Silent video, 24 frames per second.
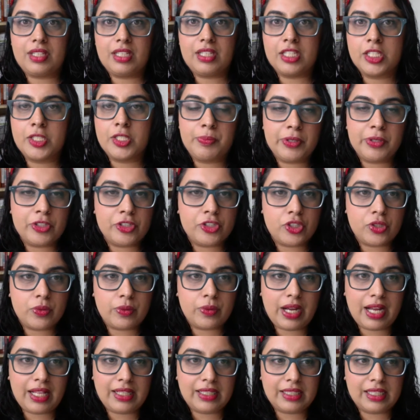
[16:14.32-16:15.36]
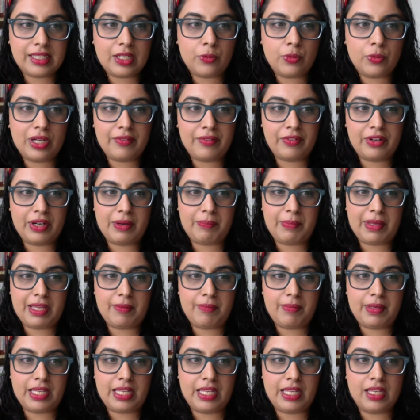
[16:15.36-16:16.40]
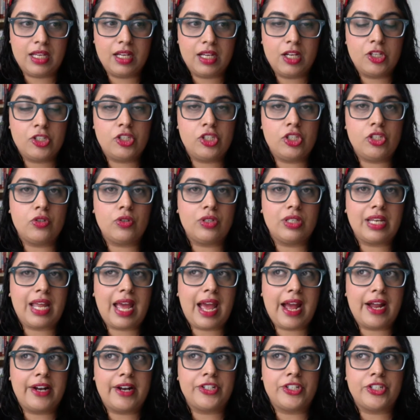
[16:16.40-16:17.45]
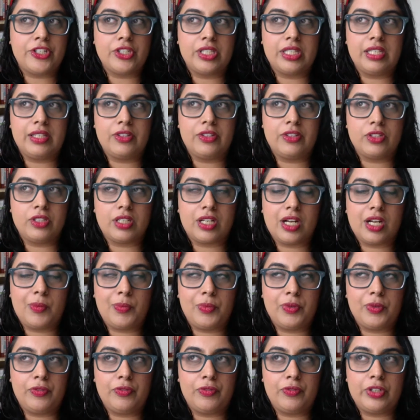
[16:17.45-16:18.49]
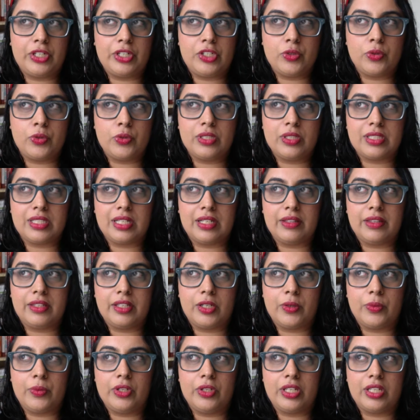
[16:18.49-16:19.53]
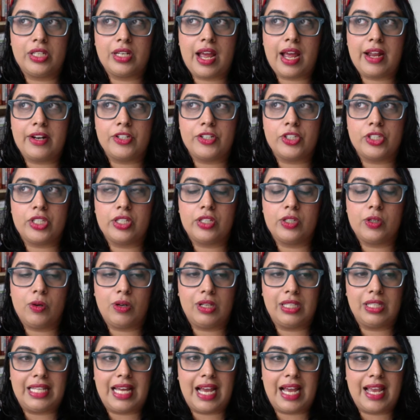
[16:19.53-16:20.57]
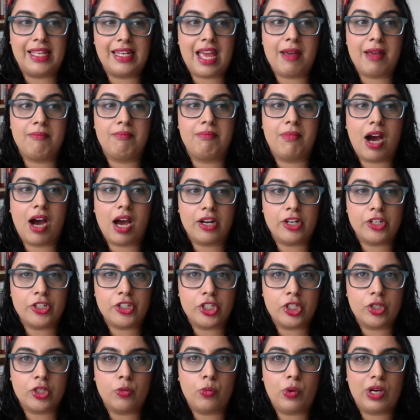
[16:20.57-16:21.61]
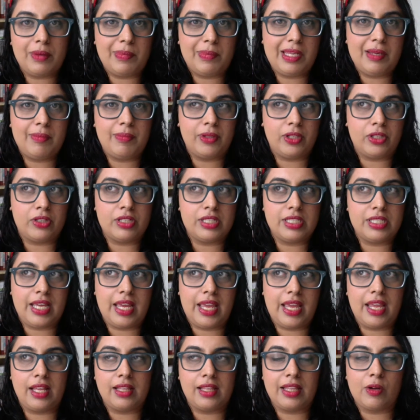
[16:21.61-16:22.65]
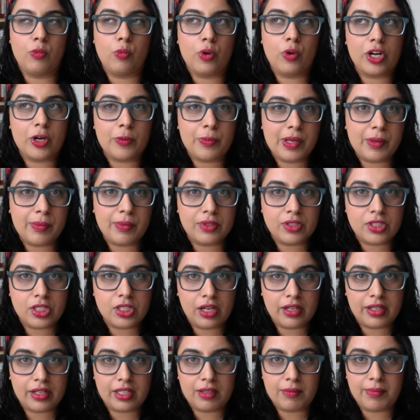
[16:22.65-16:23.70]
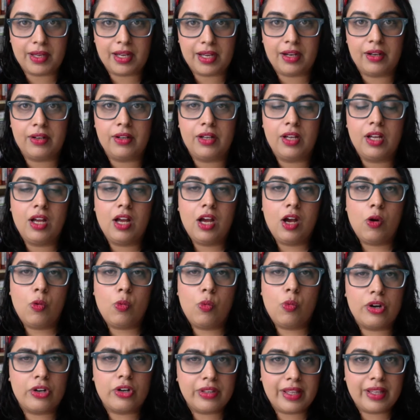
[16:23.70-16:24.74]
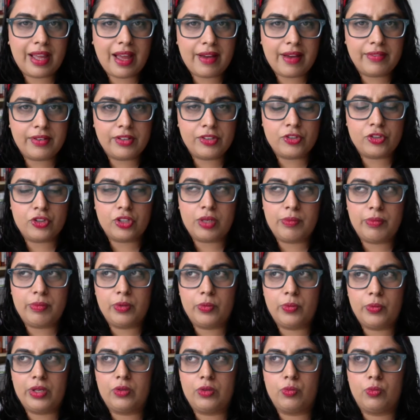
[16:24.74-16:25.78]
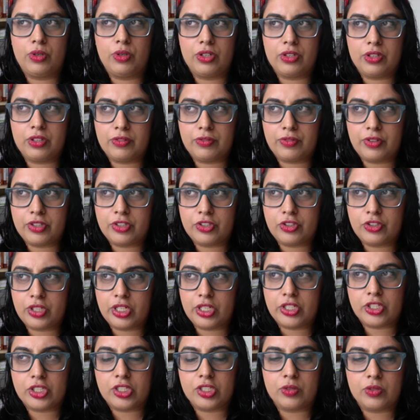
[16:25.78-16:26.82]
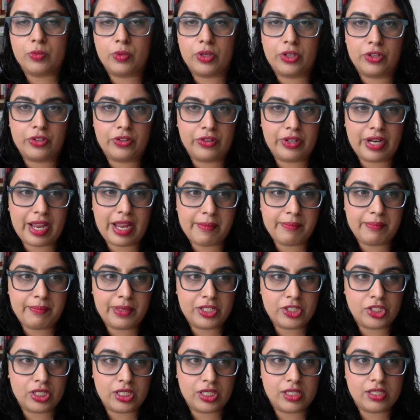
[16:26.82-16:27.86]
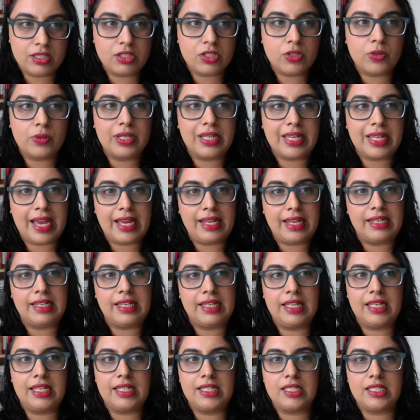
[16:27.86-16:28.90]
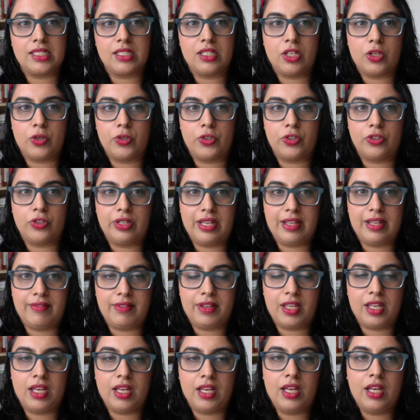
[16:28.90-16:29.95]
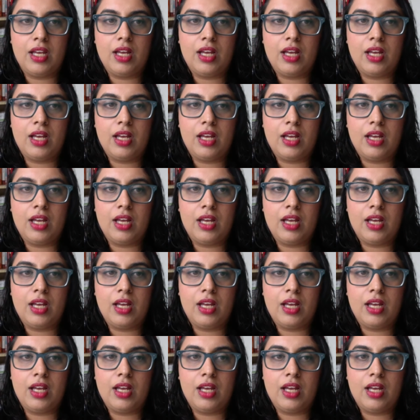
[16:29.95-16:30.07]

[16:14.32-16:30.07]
spirituality, whatever it may be. So you can actually, there's a couple of free tools out there where you can actually go online and monitor what people are saying. Like, what are people talking about? What are they having trouble with? What are their frustrations? What are their ambitions? So again, getting to know your Navy